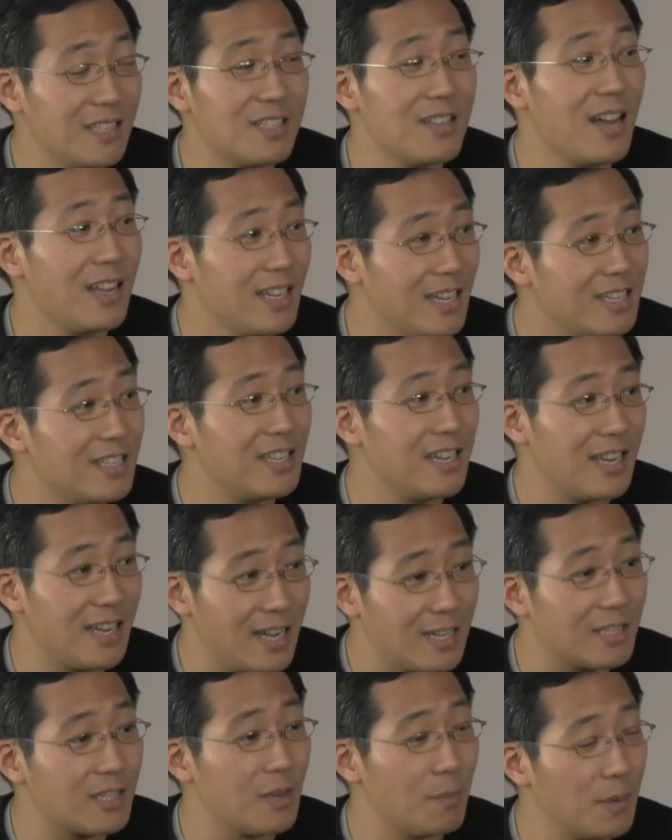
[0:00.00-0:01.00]
It's not easy to
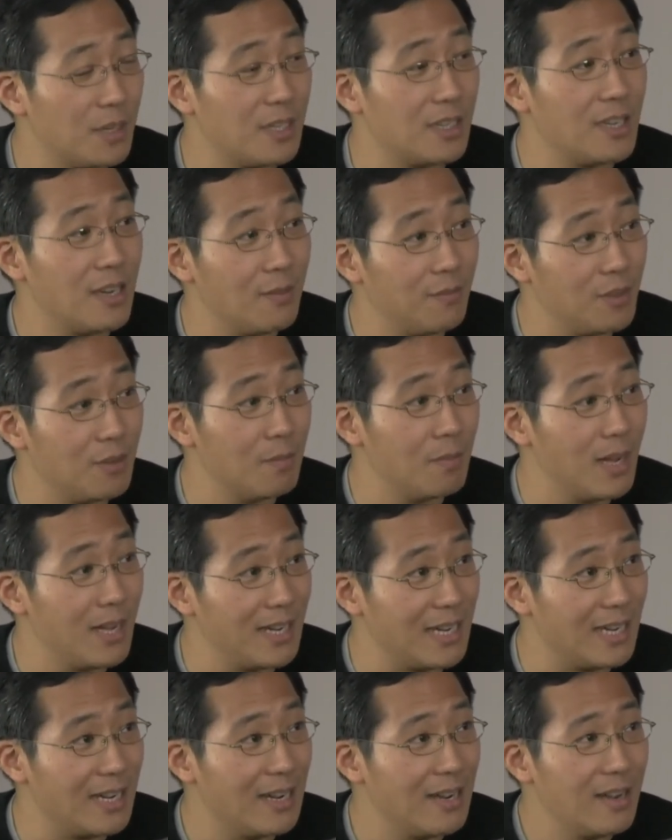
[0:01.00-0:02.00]
get someone to give you
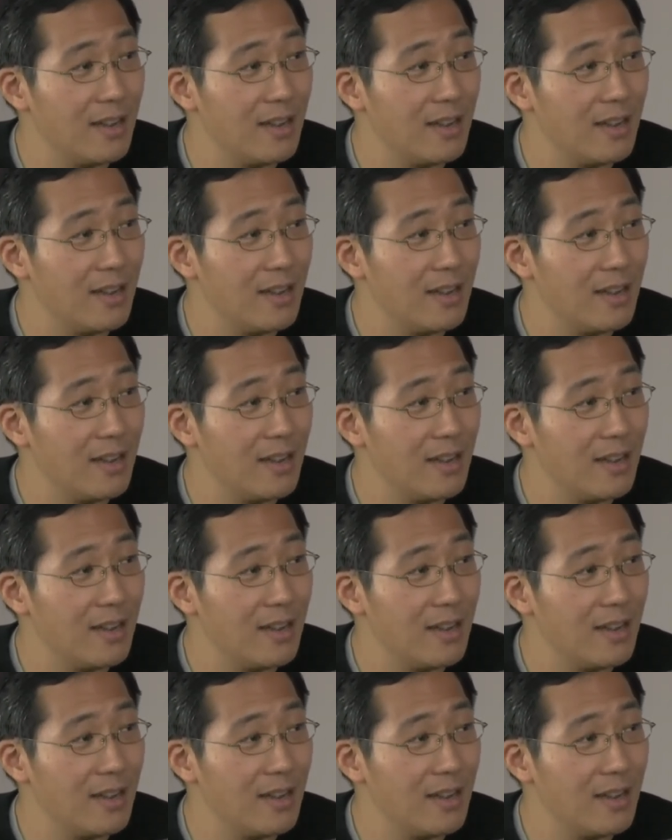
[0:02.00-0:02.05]
money.